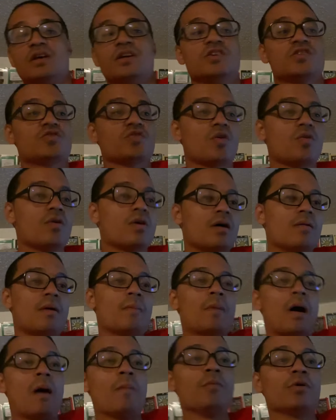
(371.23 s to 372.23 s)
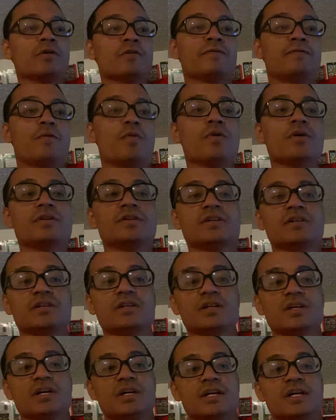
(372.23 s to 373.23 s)
So I'm looking forward to,
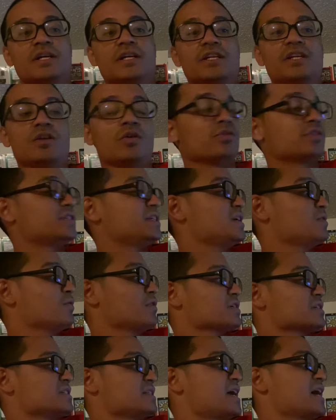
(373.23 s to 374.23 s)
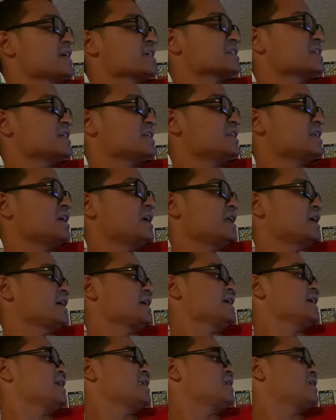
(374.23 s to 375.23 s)
you know, seeing what's next. And
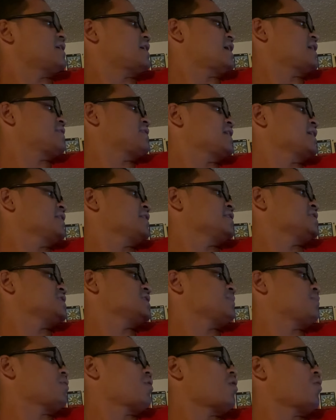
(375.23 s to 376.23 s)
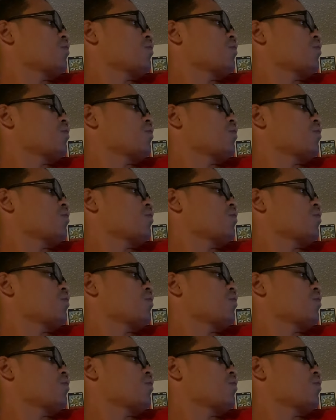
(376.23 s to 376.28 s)
again, I think this is the part